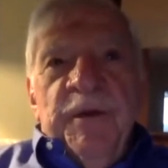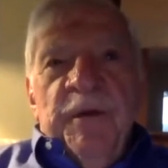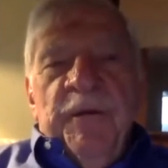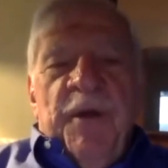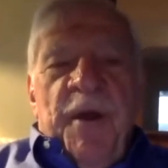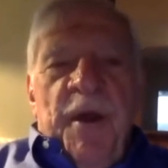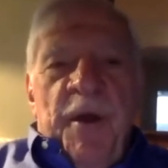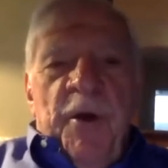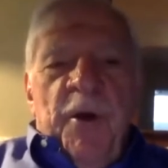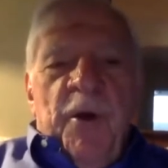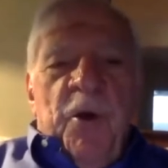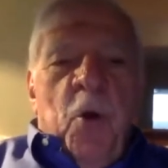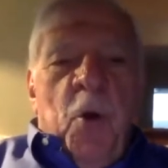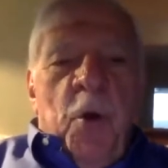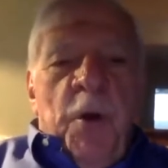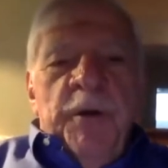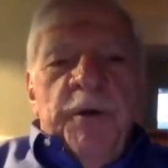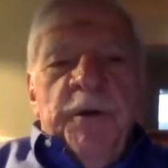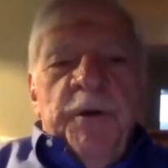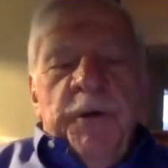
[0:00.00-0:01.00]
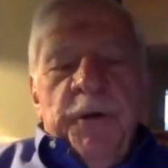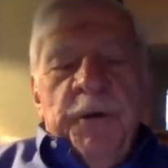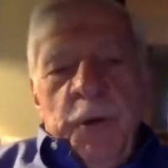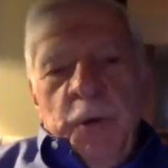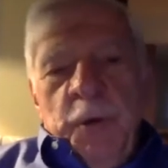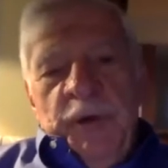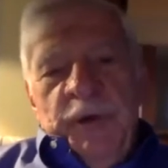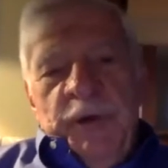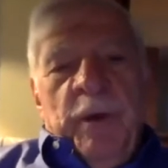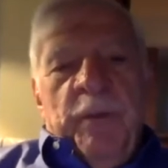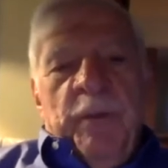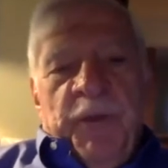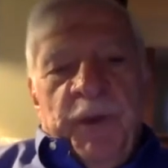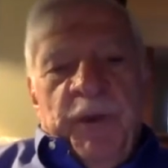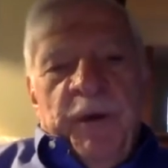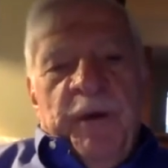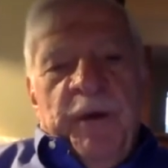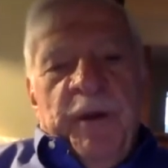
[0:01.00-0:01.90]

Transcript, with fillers: that they are going to do something.